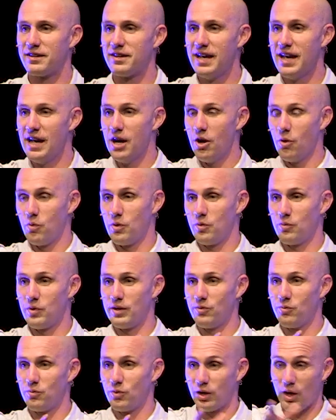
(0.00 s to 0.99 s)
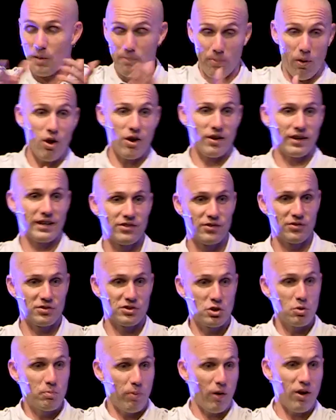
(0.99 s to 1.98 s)
and we, were going to park, and there's
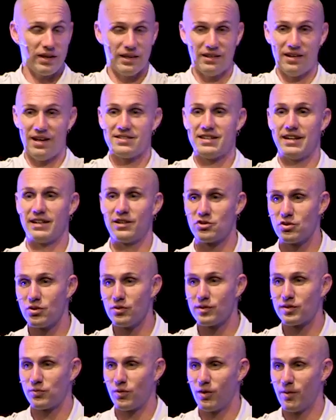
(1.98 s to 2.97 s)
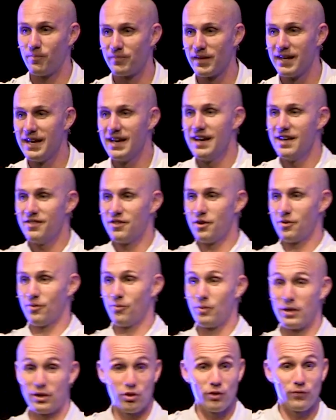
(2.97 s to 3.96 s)
two parking lots I could choose from. There,
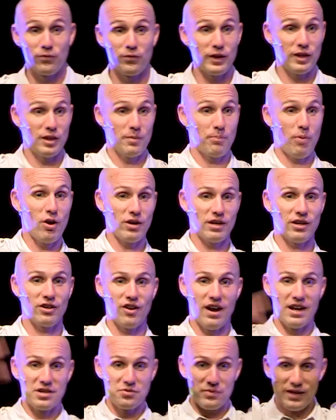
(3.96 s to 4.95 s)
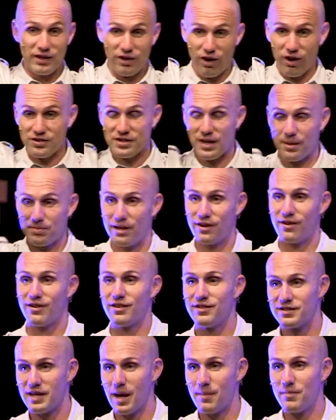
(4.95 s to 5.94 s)
we couldn't fit in the parking garage. We had a car top carrier
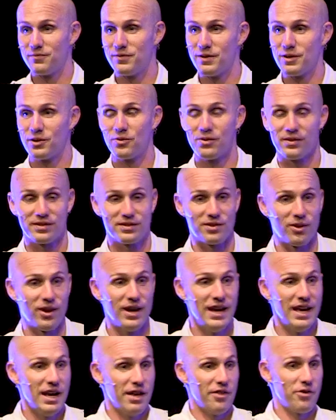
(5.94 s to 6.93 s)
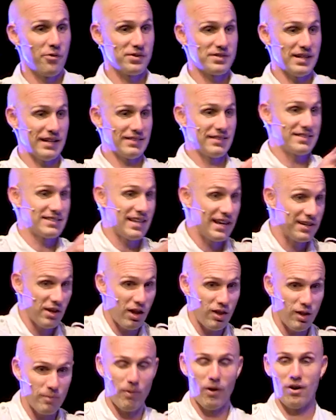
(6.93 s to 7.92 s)
on the top of the vehicle, so there was like the
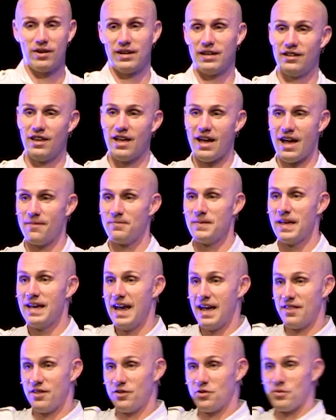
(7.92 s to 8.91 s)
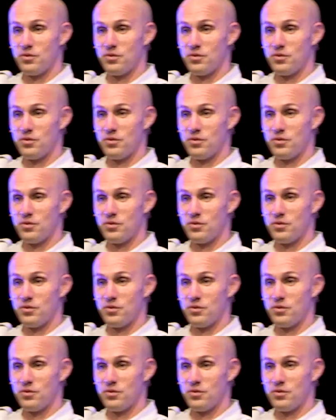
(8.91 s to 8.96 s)
$10 parking lot, and then